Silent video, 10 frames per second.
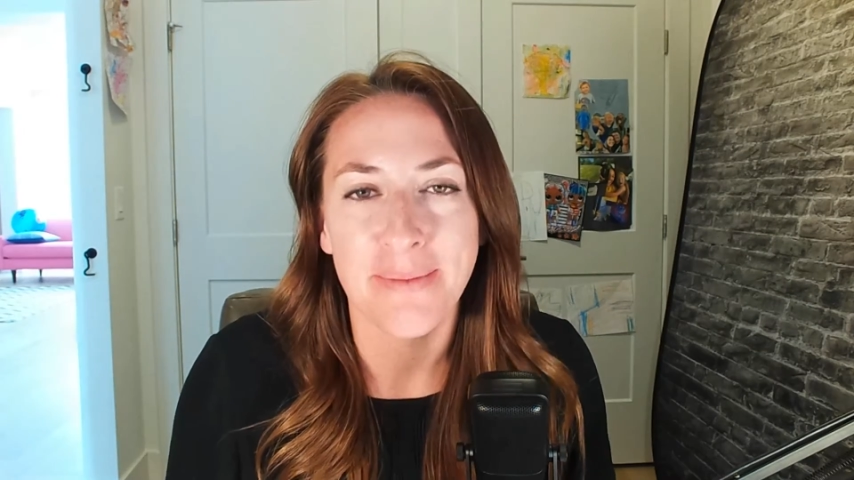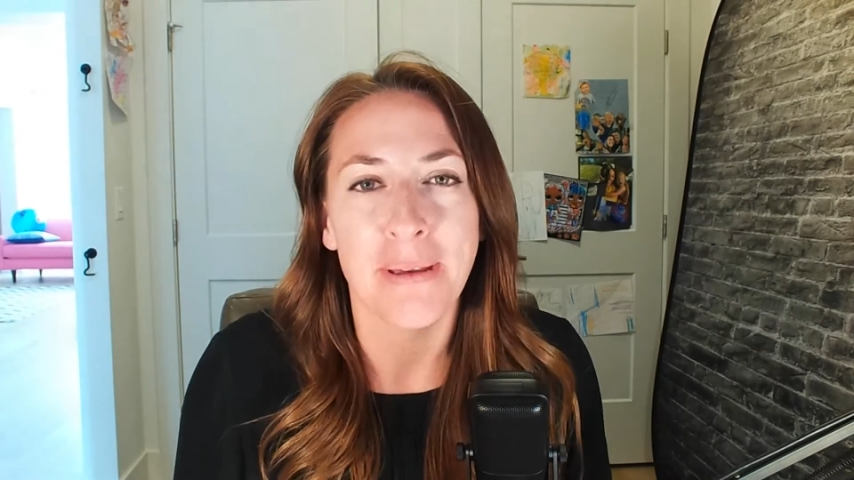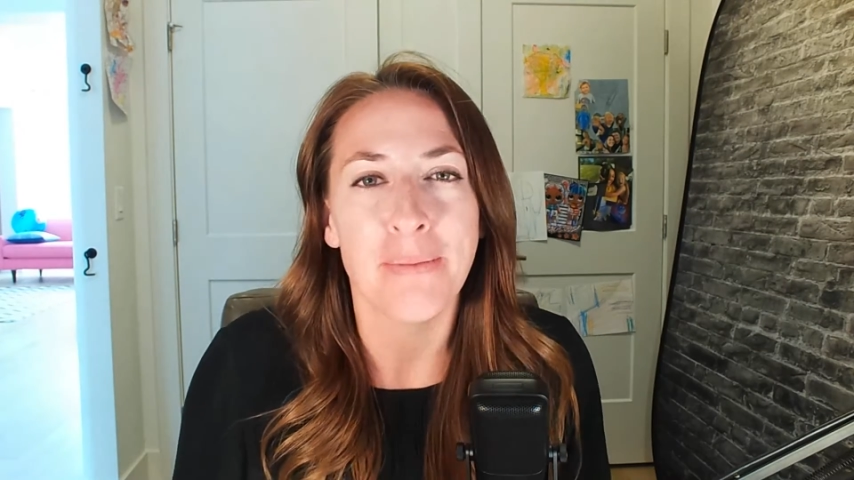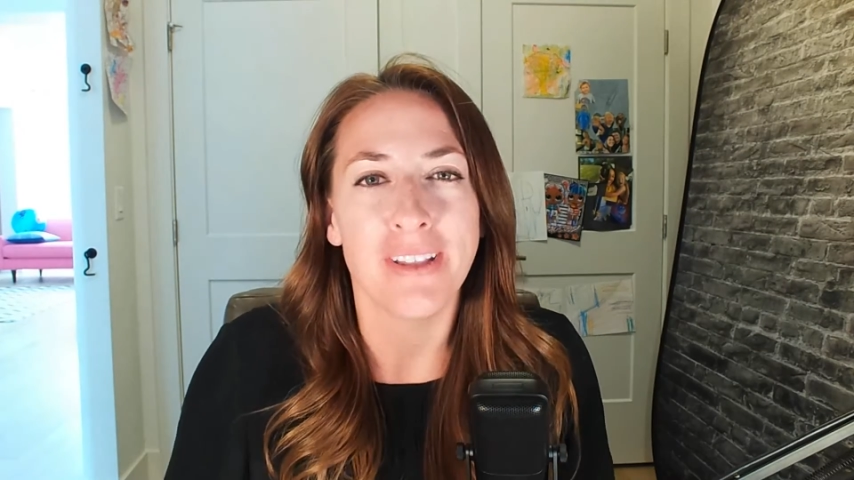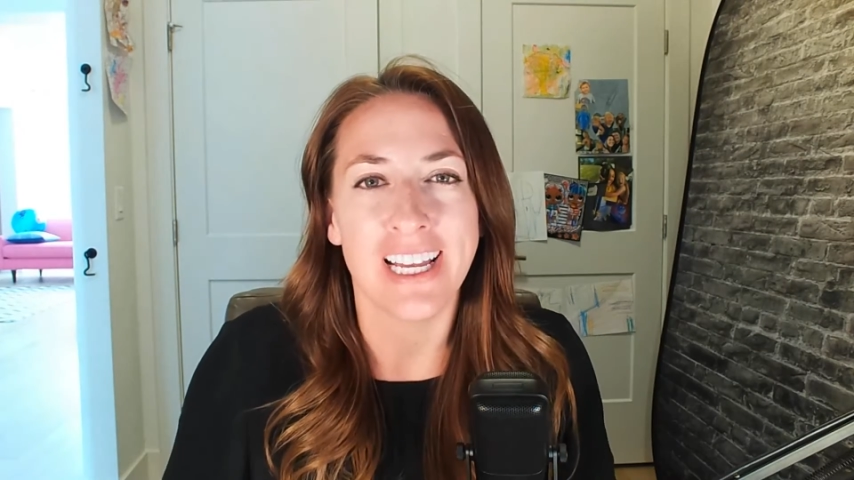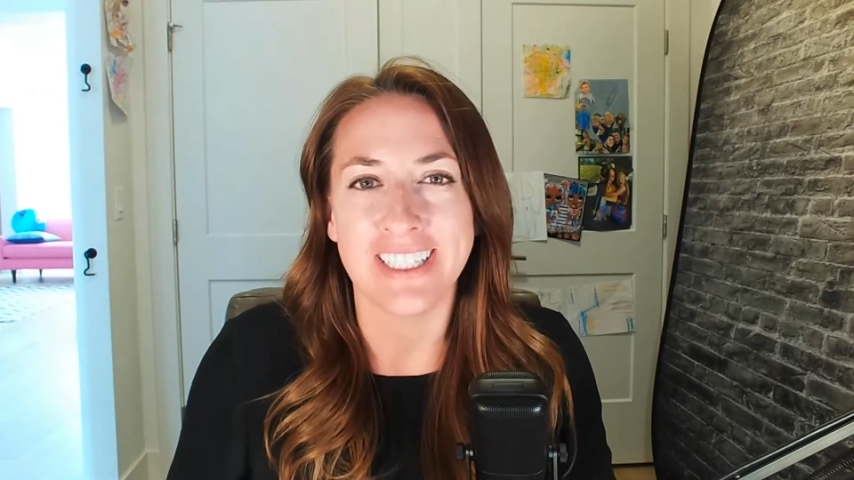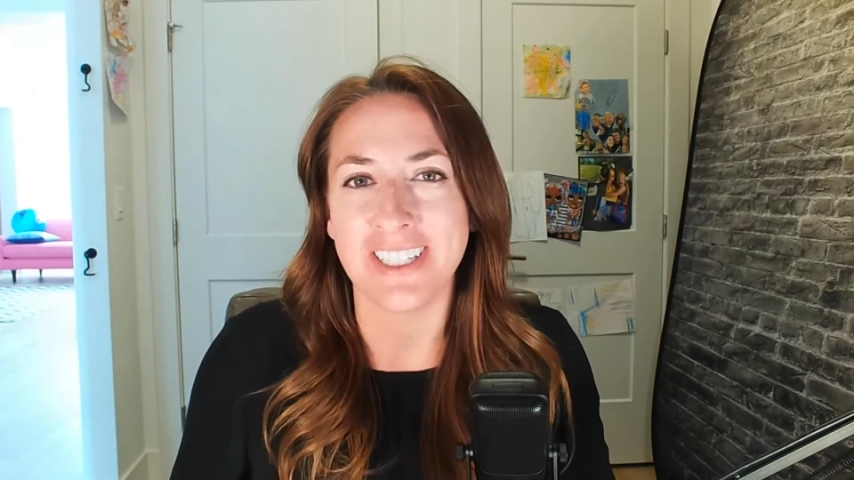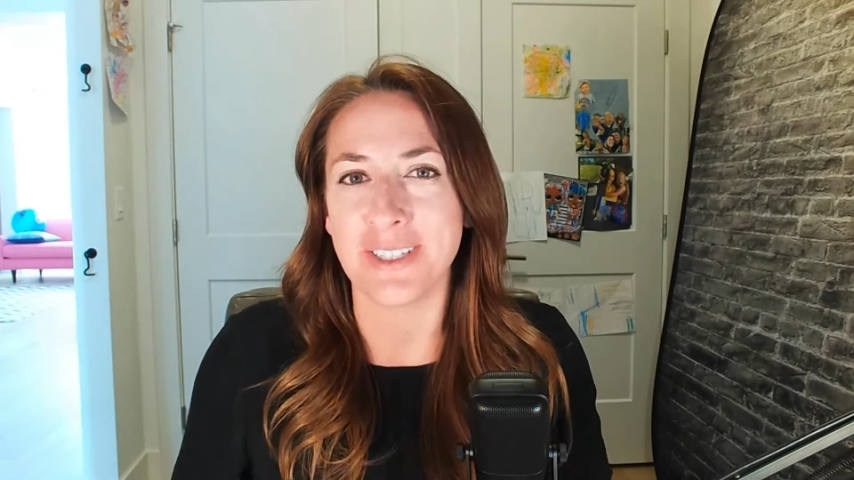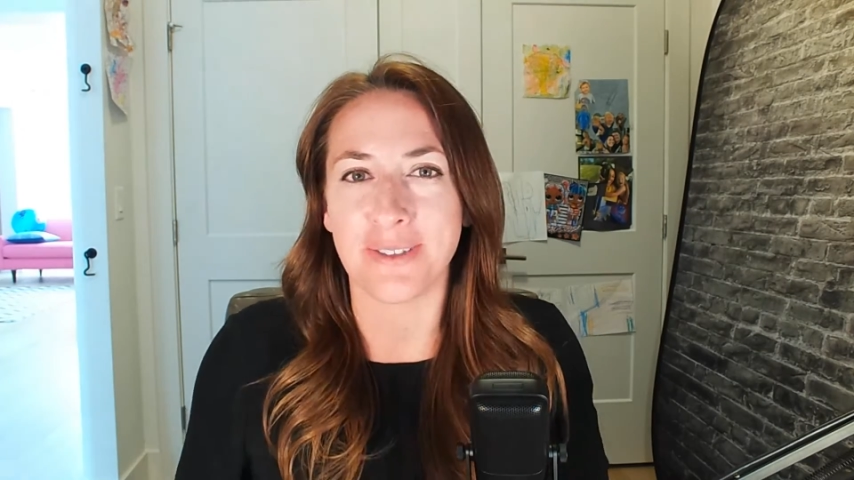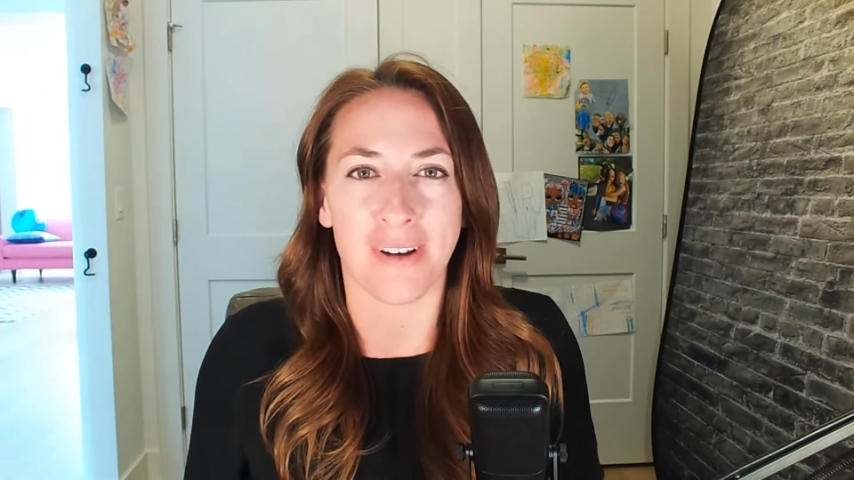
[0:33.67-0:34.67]
People like to
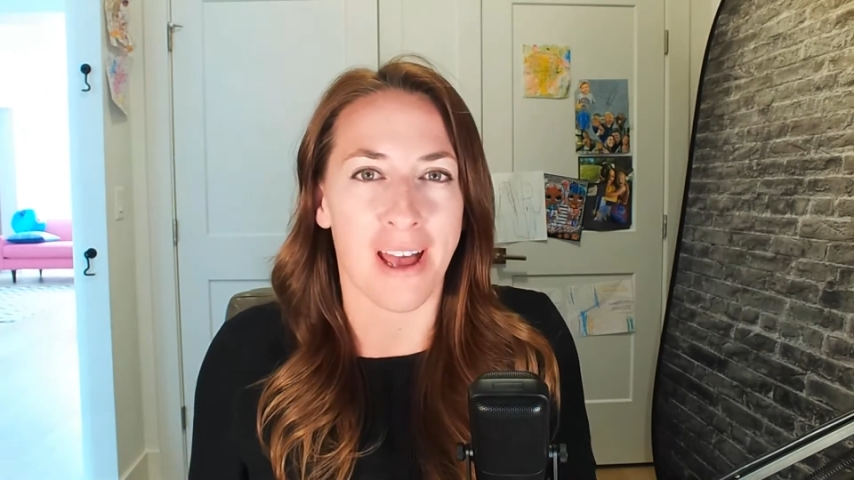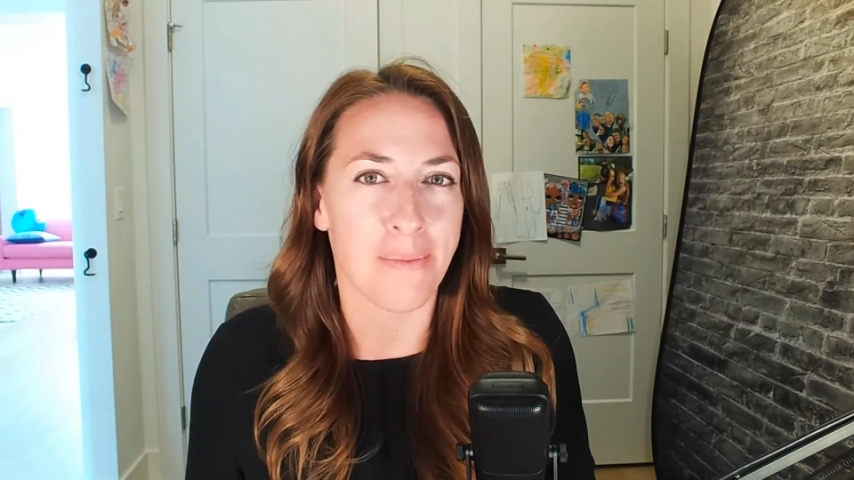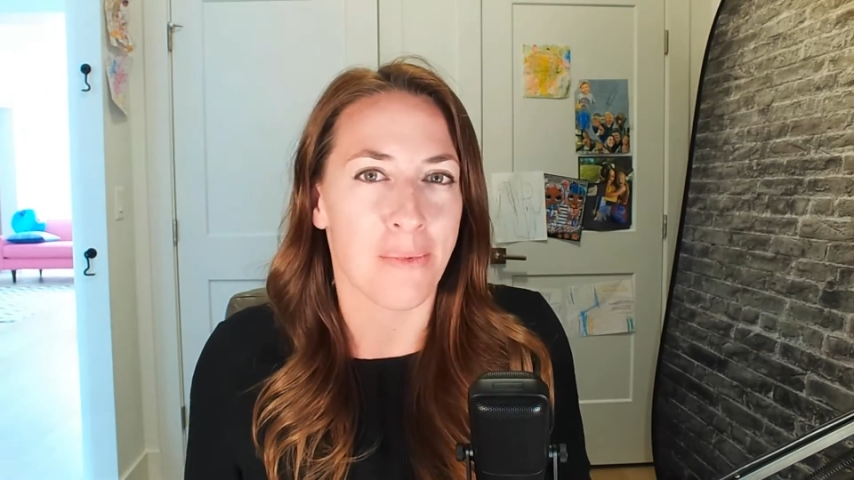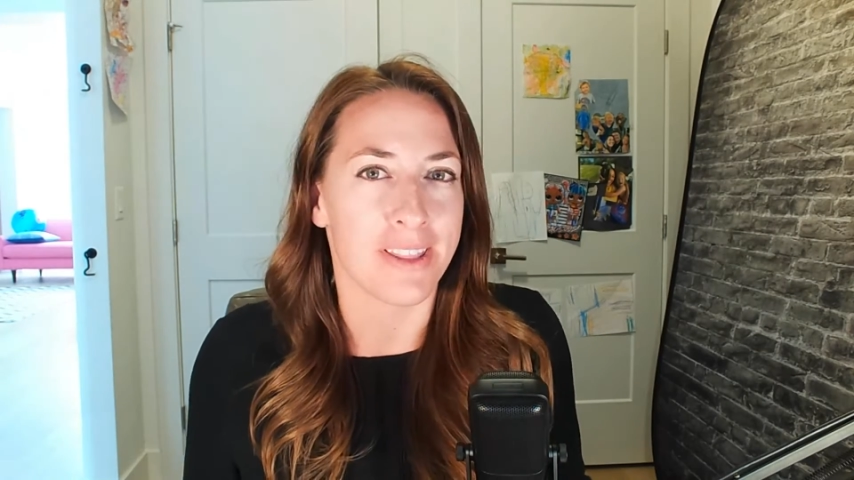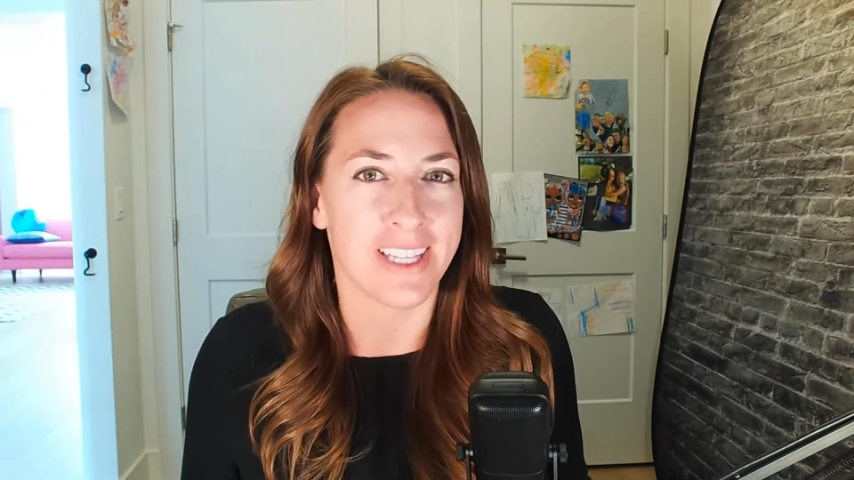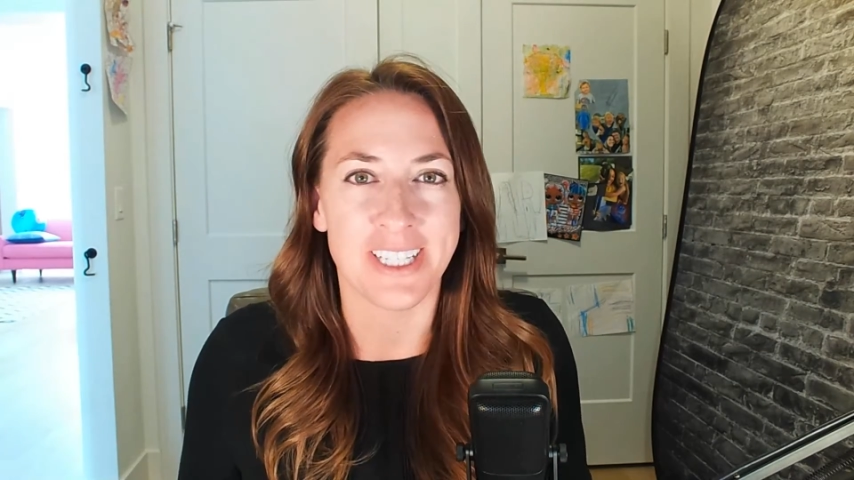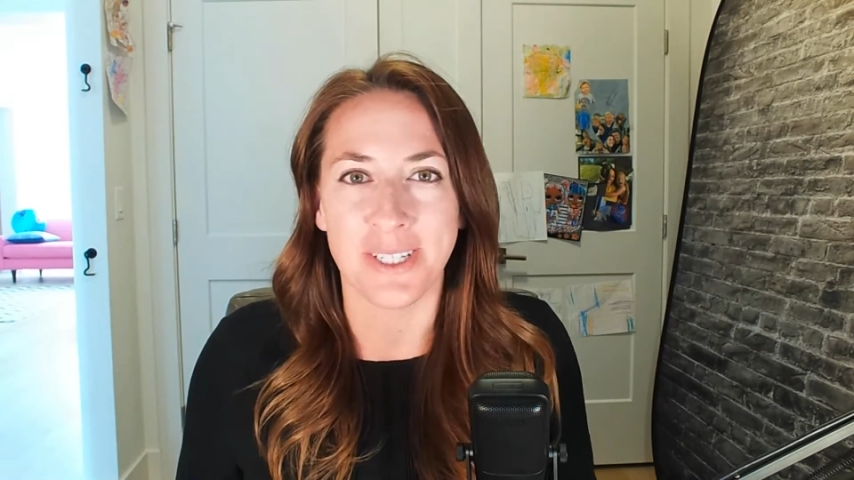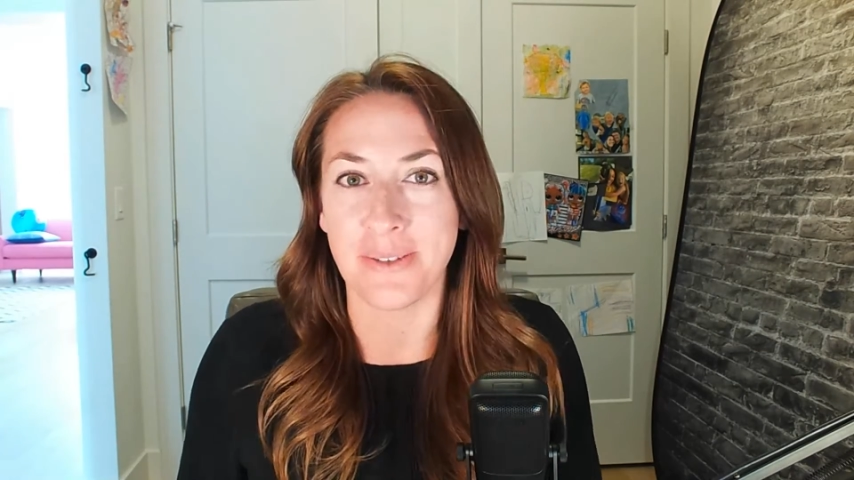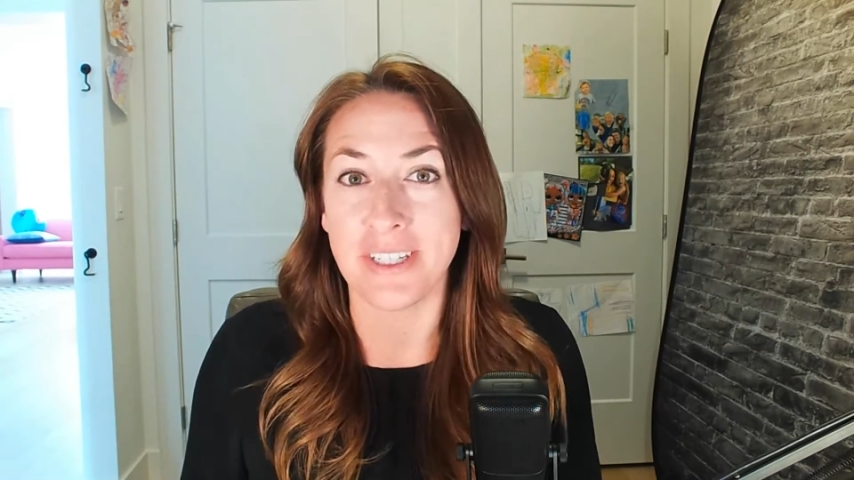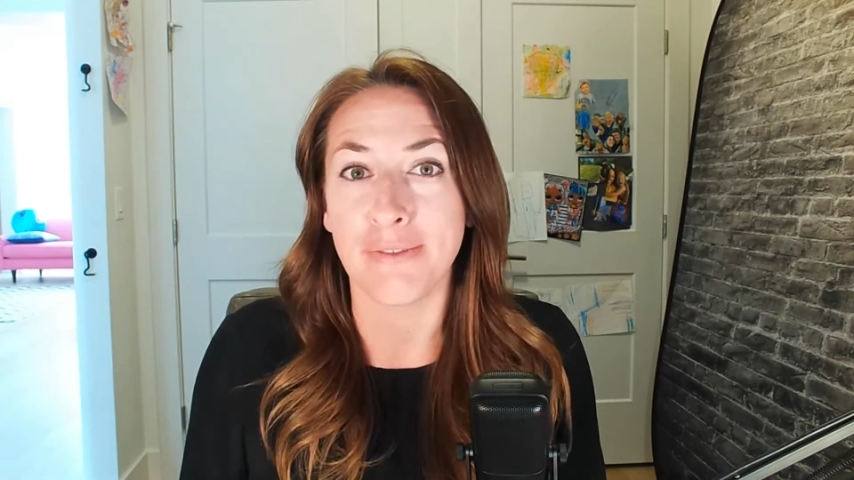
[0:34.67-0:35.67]
describe what they
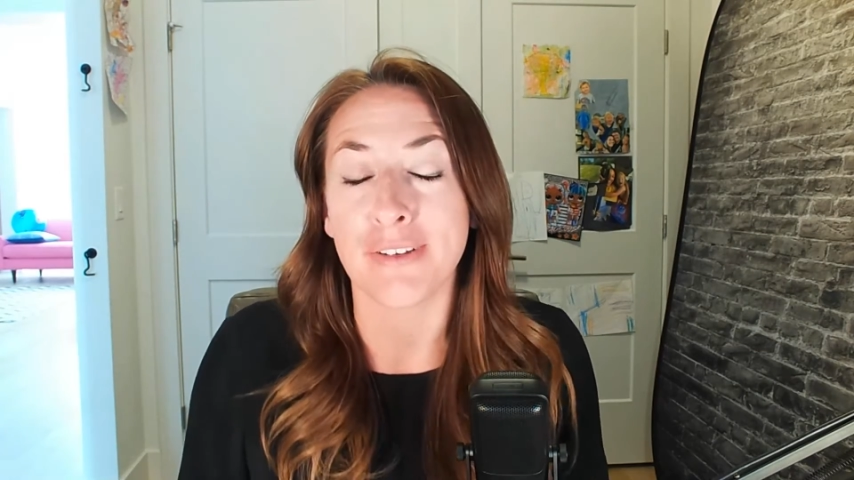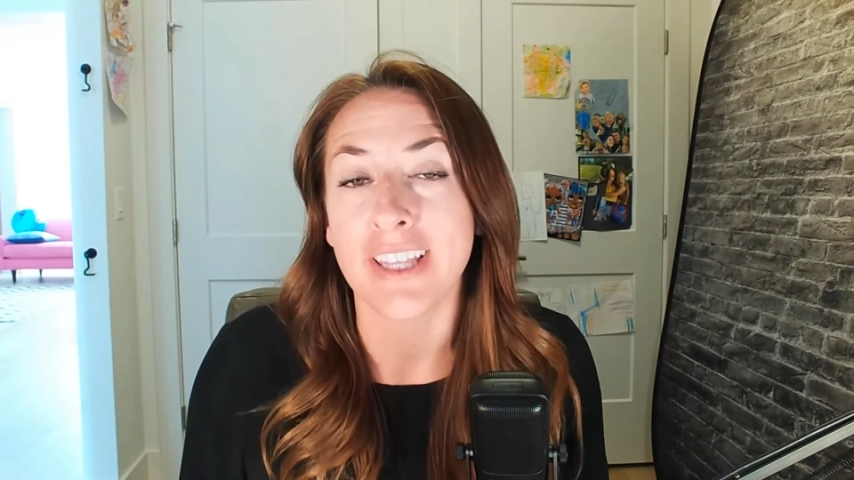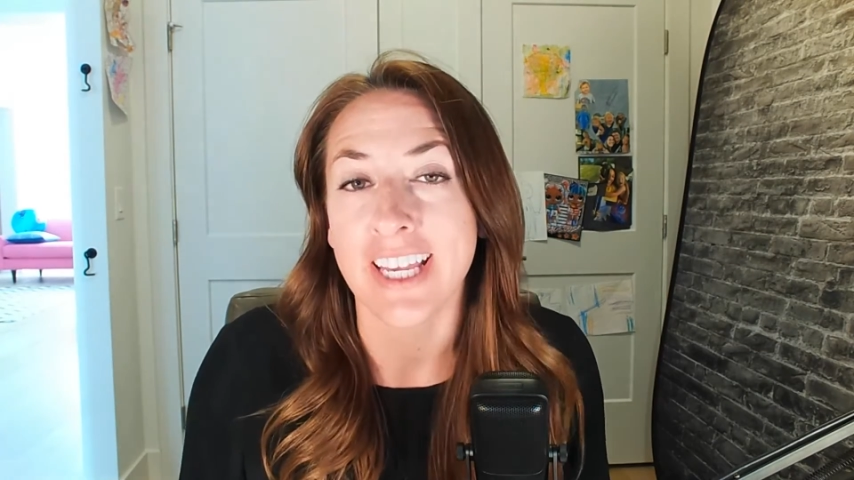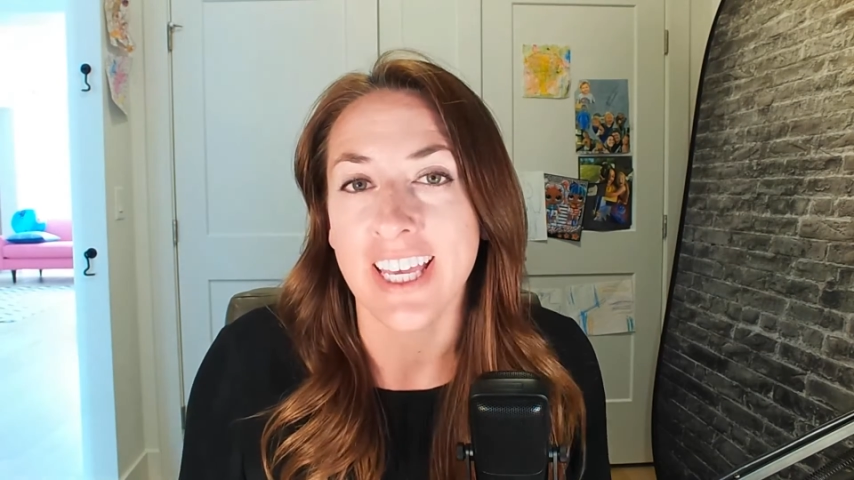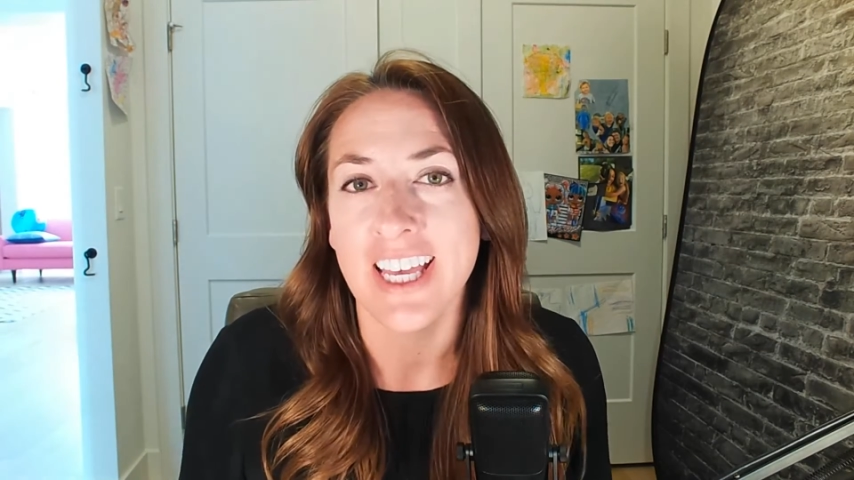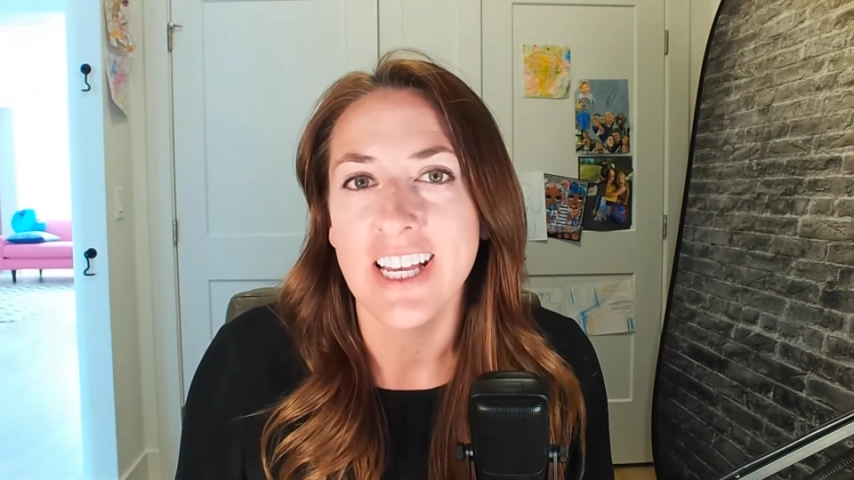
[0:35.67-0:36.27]
do differently.